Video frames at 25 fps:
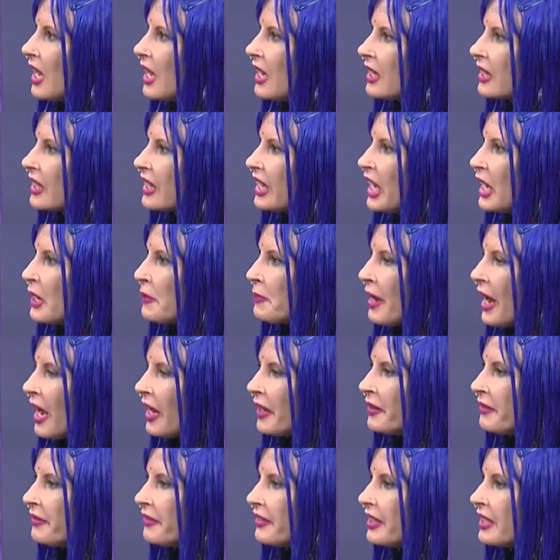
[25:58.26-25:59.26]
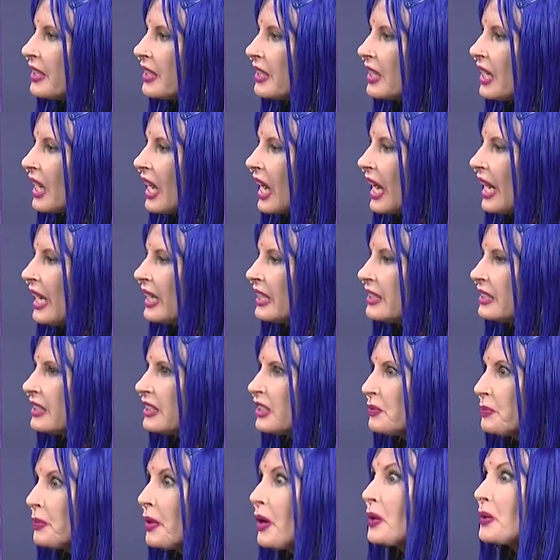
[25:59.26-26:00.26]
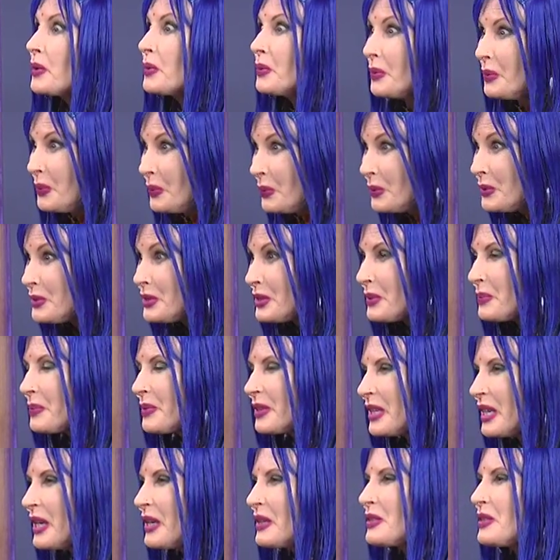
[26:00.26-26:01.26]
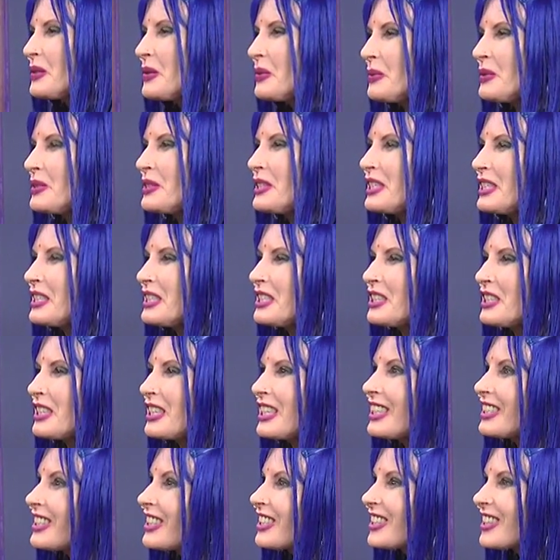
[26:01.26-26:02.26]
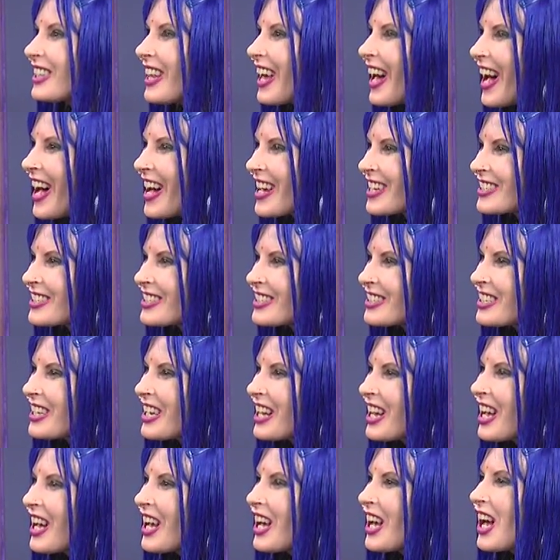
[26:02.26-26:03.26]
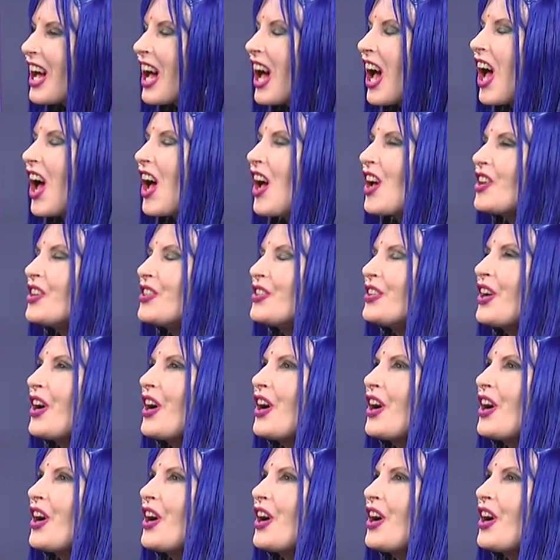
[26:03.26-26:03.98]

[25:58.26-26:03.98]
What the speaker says: came out of it and spoke with someone else who was in the class, and